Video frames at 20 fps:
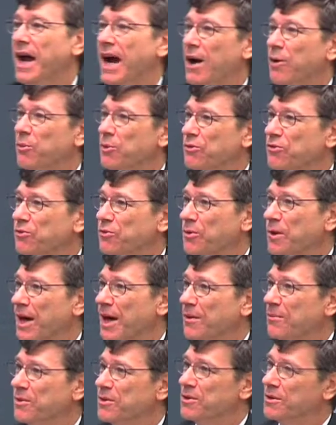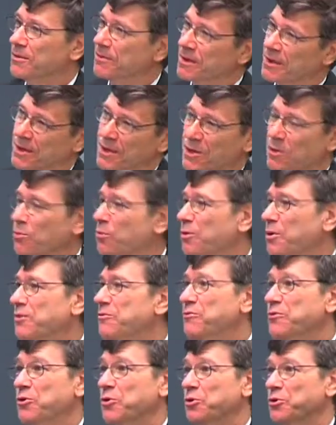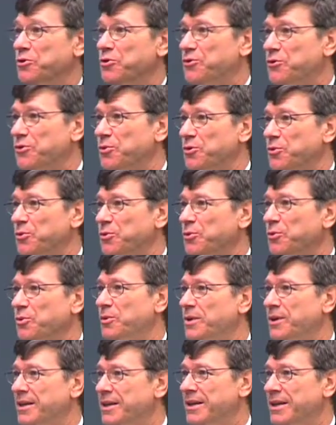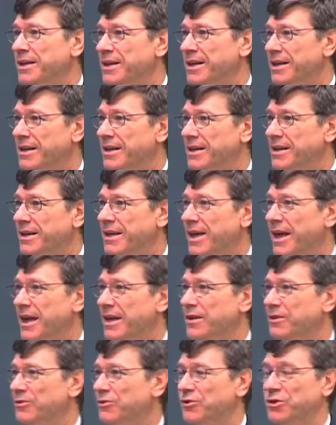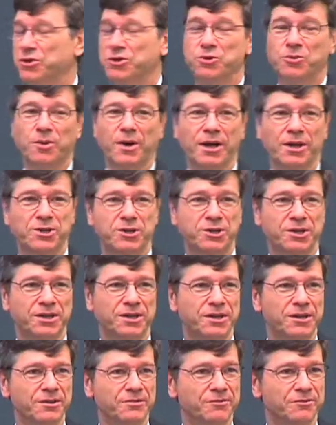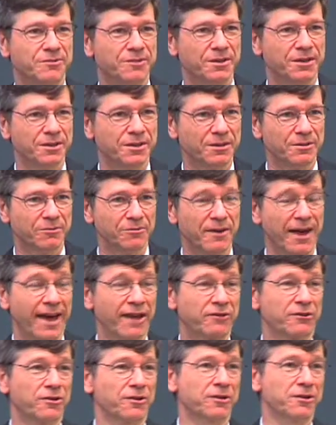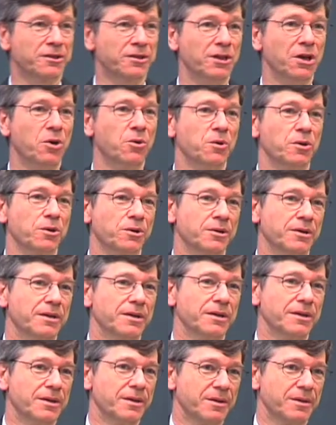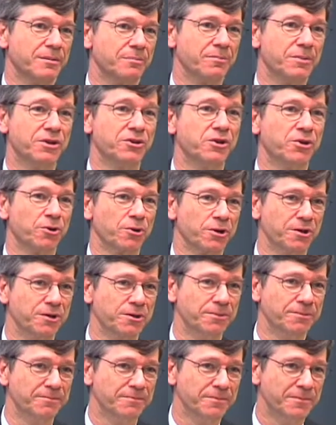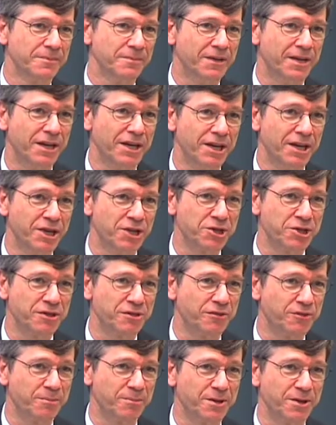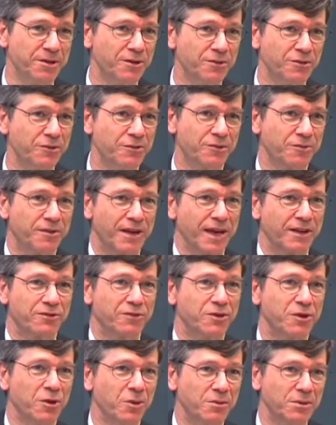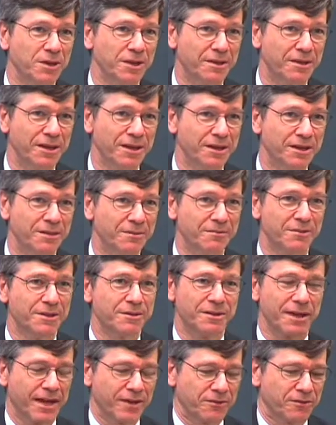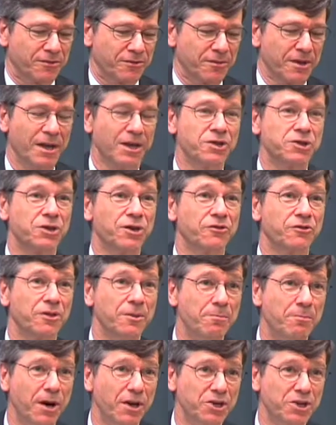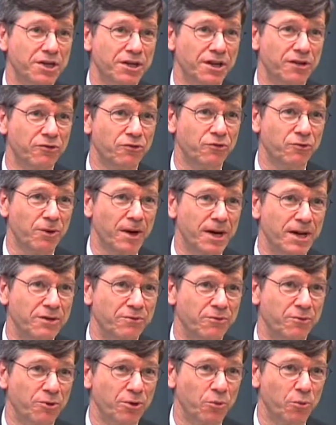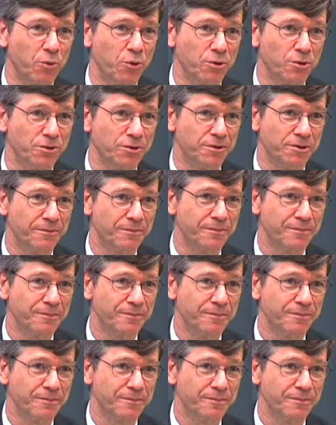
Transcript: how we scramble, revert to a situation of vastly lower material conditions, because that's the only thing, that's just the budget constraint for the world.